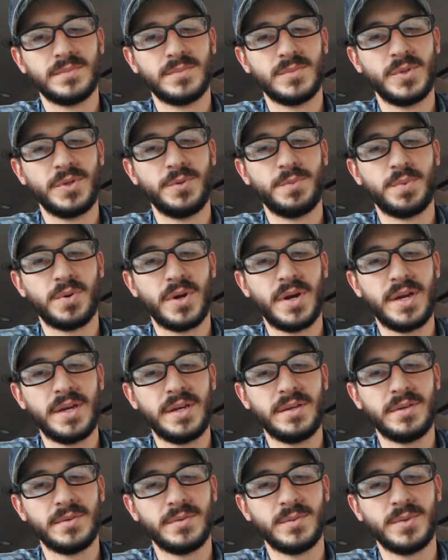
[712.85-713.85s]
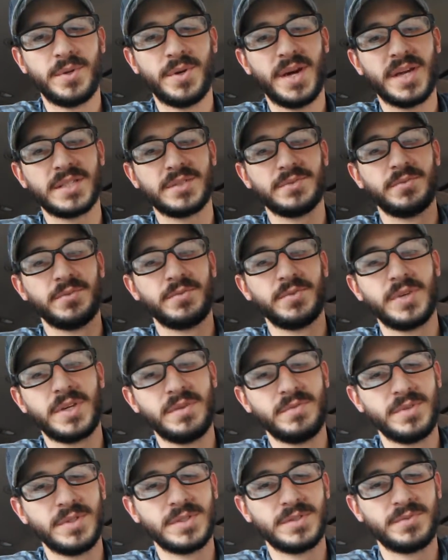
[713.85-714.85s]
When you pray, when you ask for
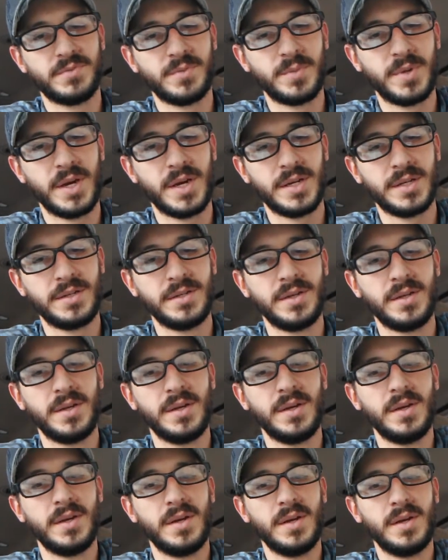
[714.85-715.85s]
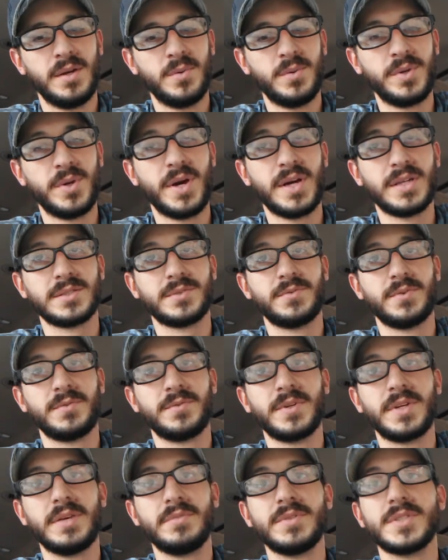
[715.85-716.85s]
forgiveness from God, when you ask for
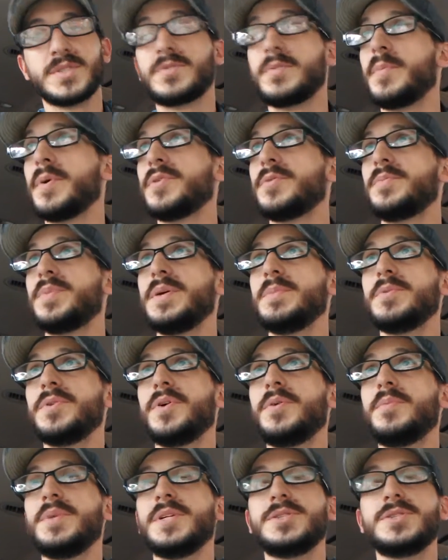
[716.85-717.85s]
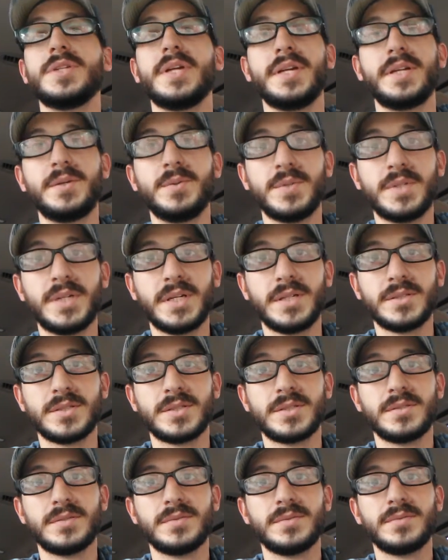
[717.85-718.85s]
forgiveness from other people, don't mention anyone
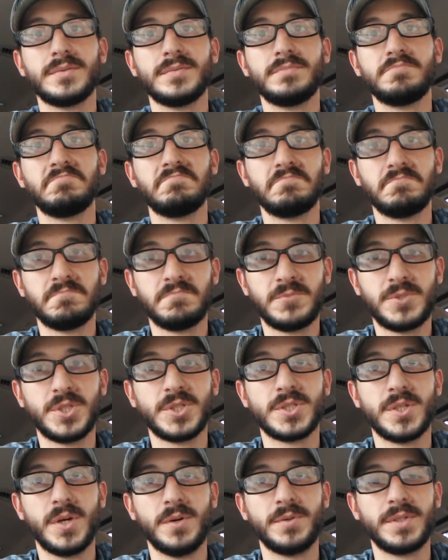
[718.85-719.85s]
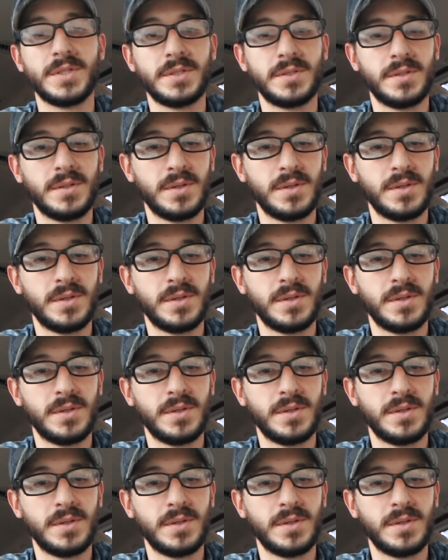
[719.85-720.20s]
else. Just own it.